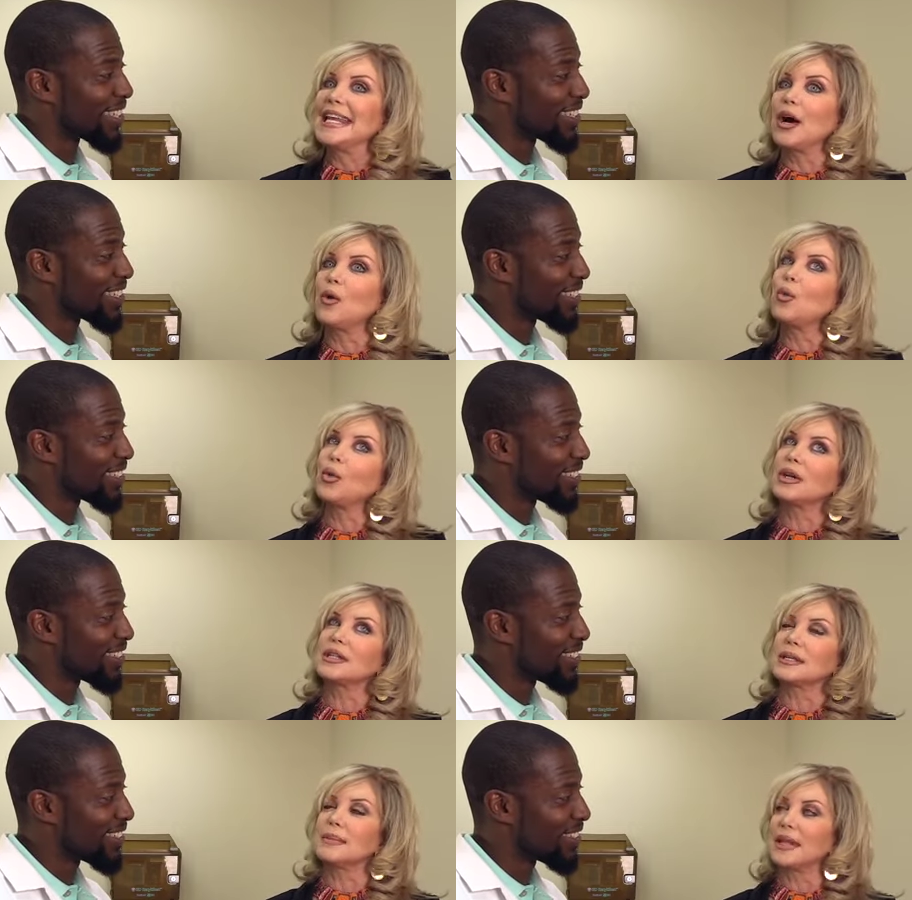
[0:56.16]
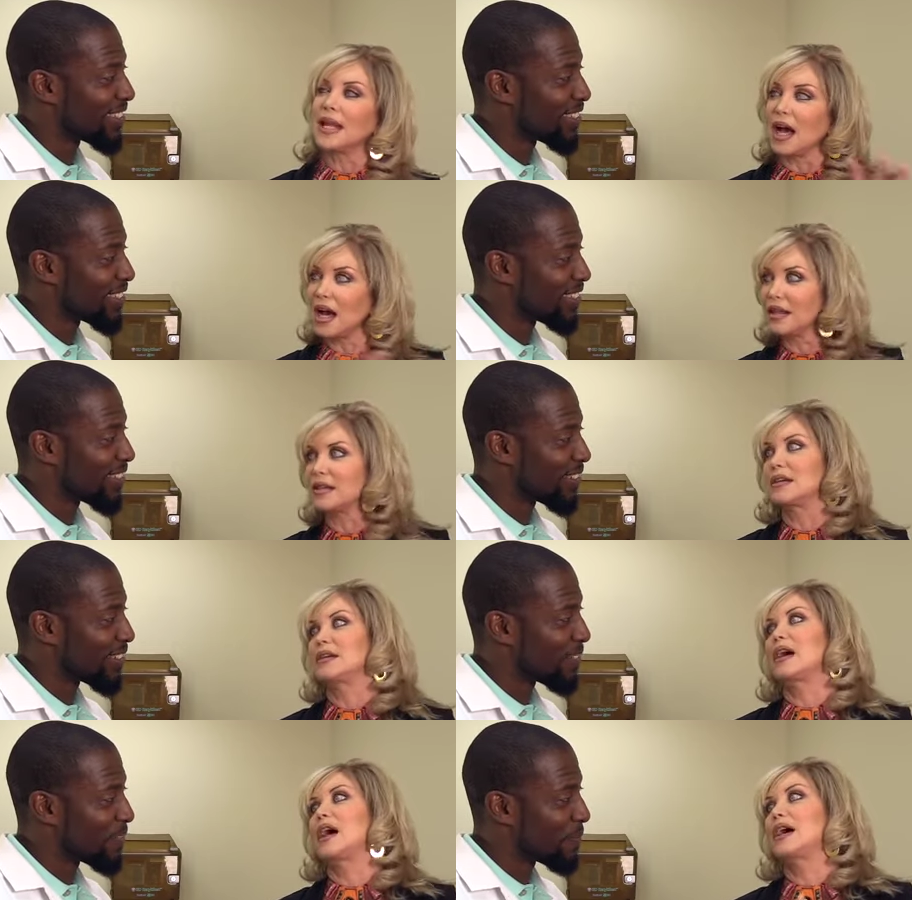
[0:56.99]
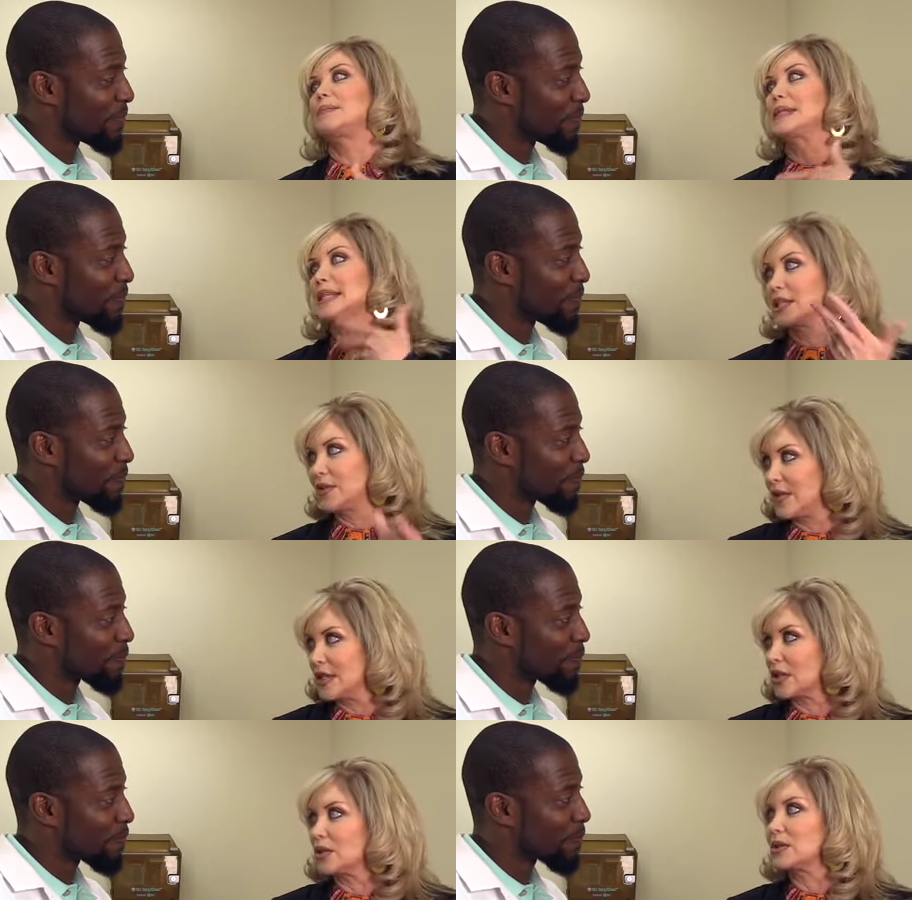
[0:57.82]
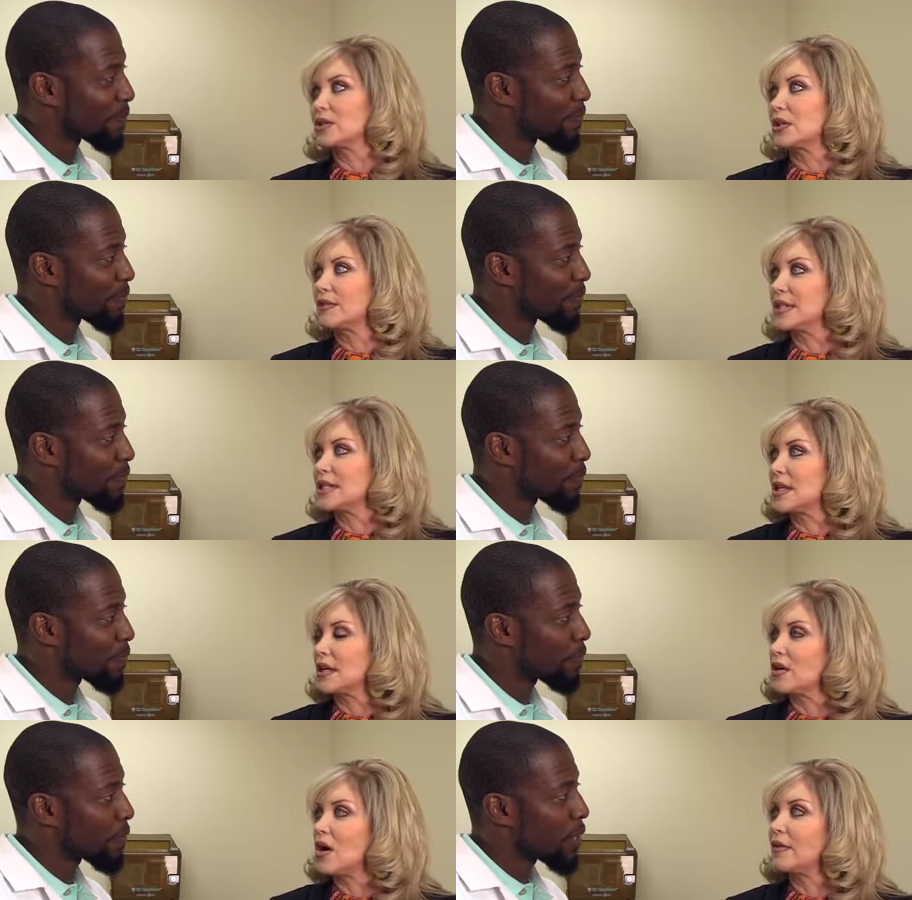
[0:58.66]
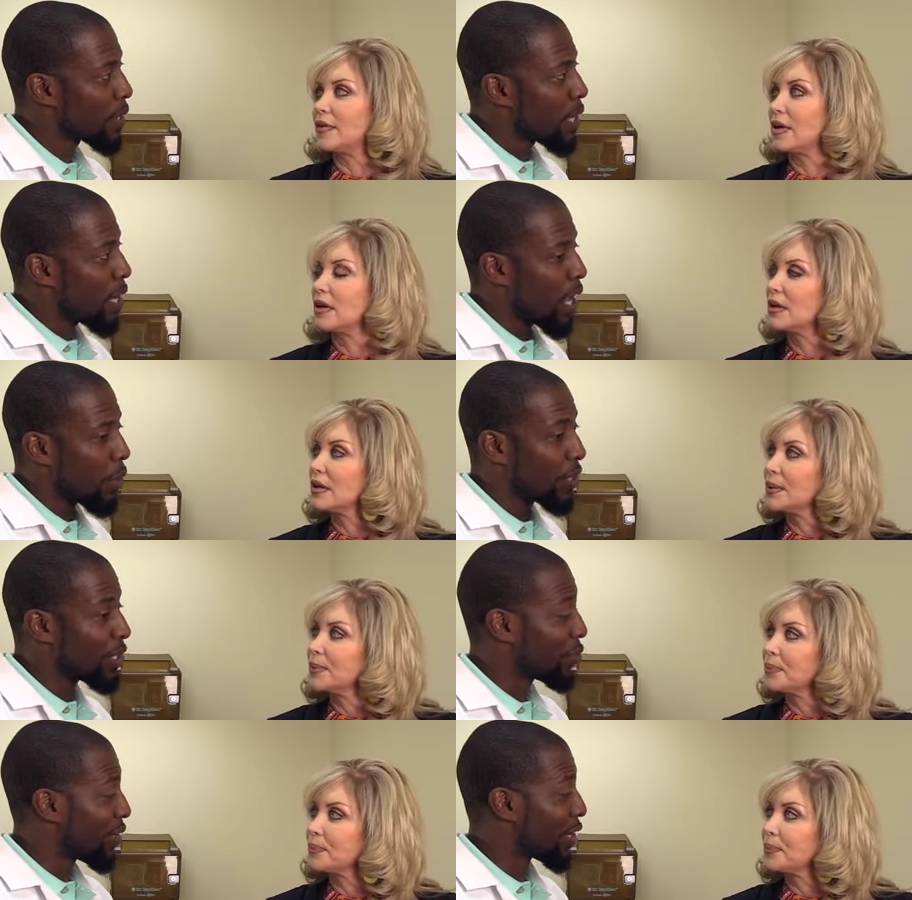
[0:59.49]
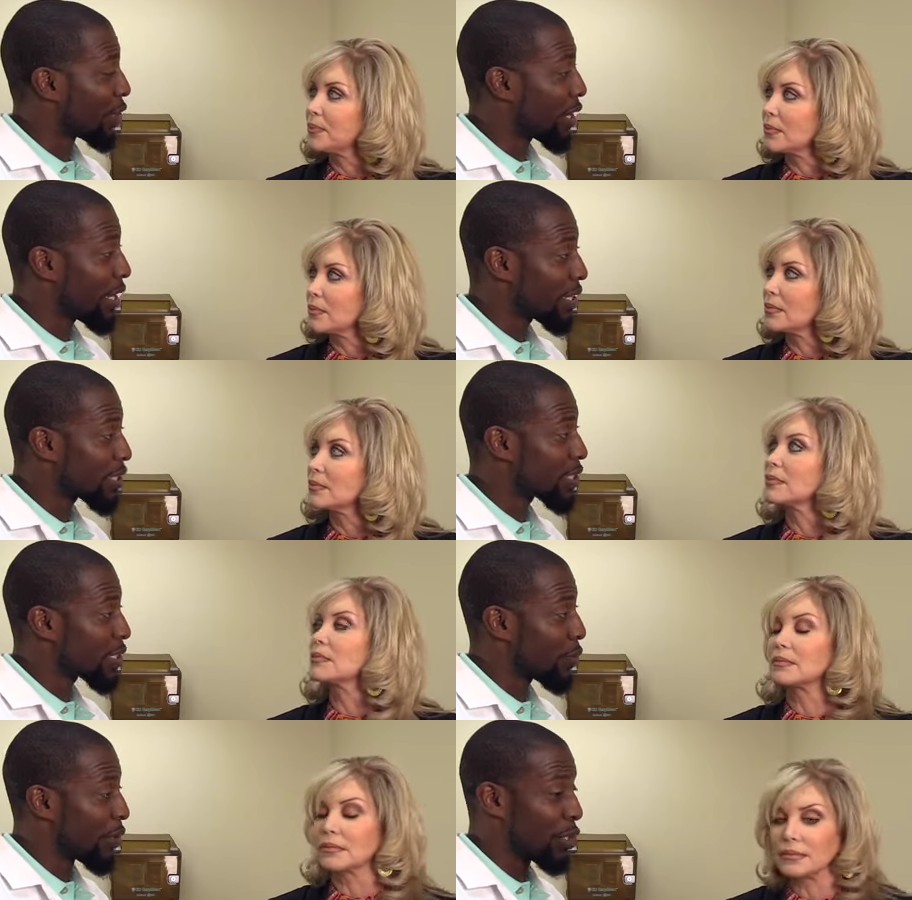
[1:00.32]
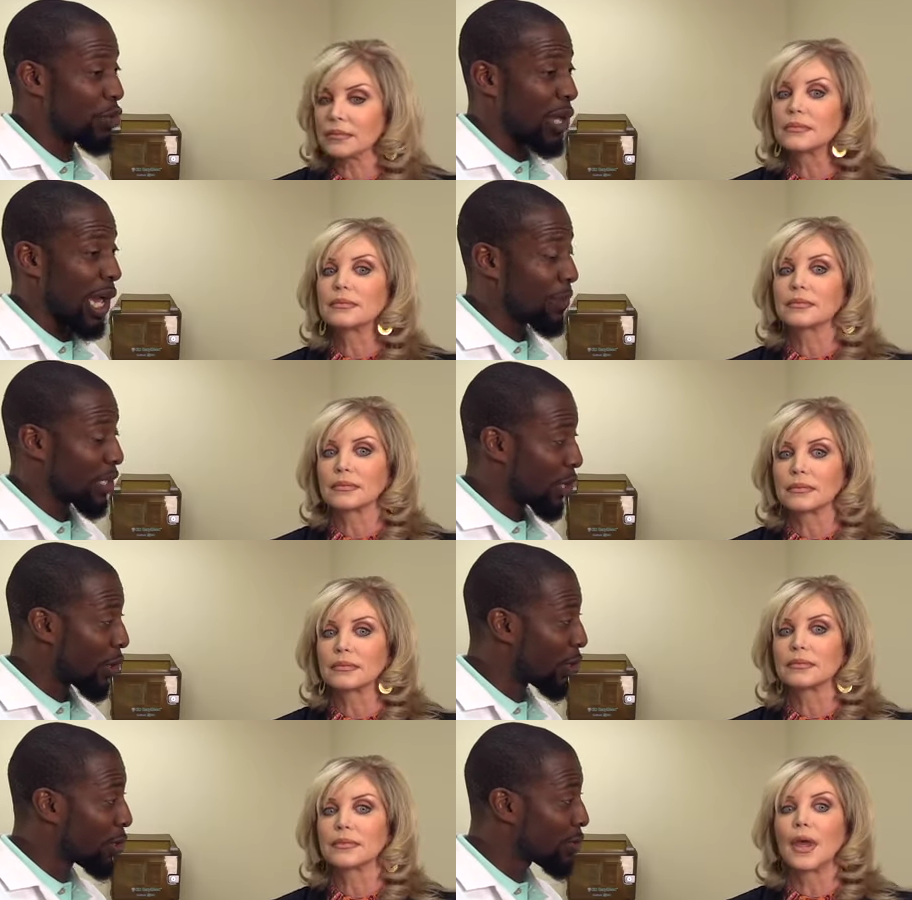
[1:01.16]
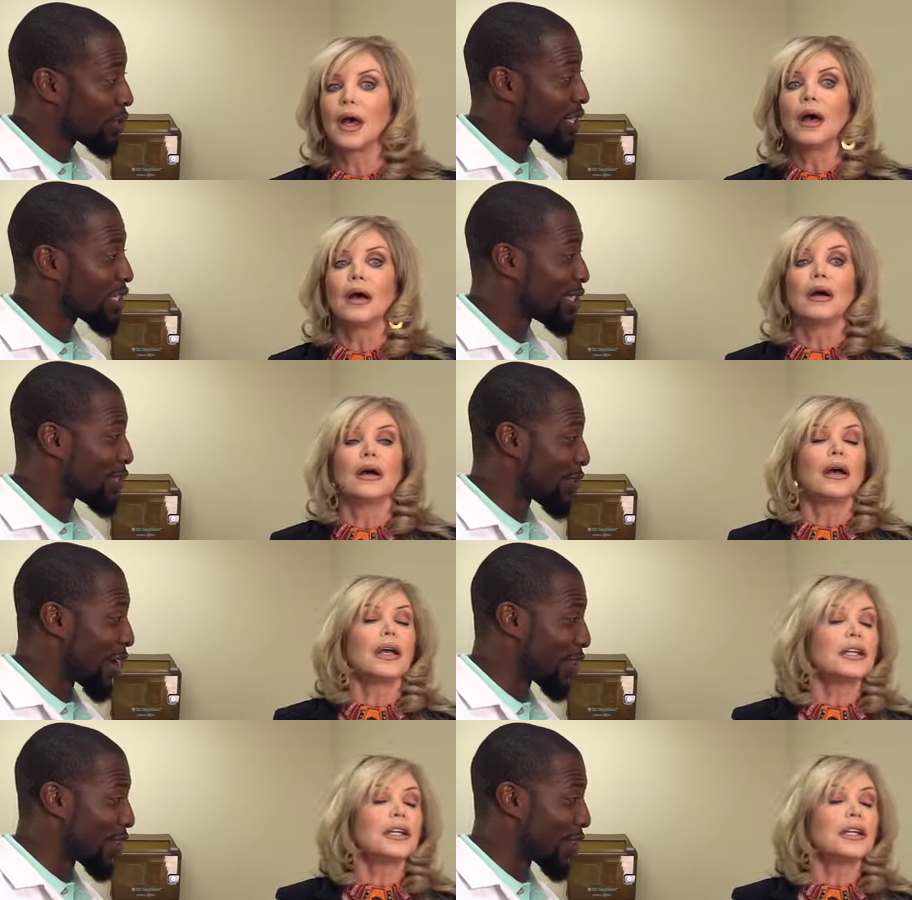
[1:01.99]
Speaker 1: Now, what are some of the other uh, besides physical services that you offer?
Speaker 2: Uh, we do earaches. Mm -hmm. We mm-hmm. do common colds, seasonal